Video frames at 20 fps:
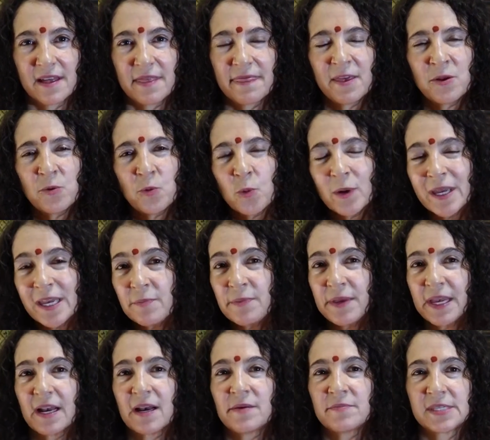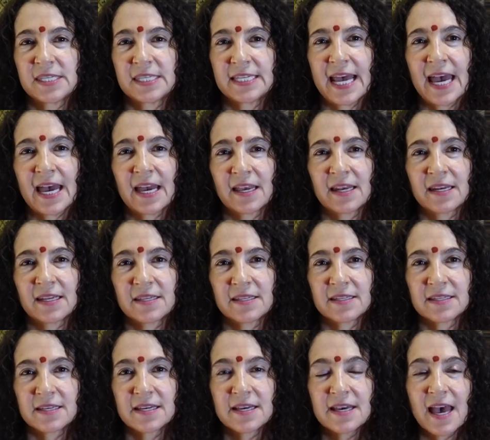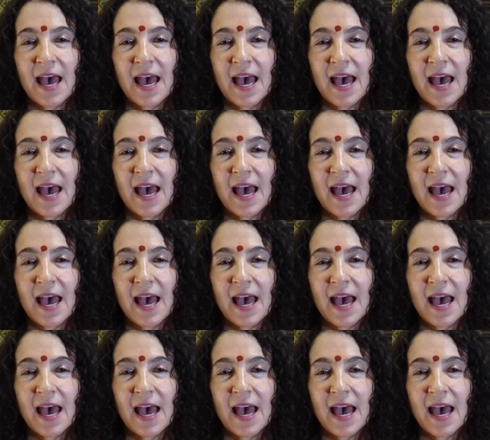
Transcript: then we become stagnant.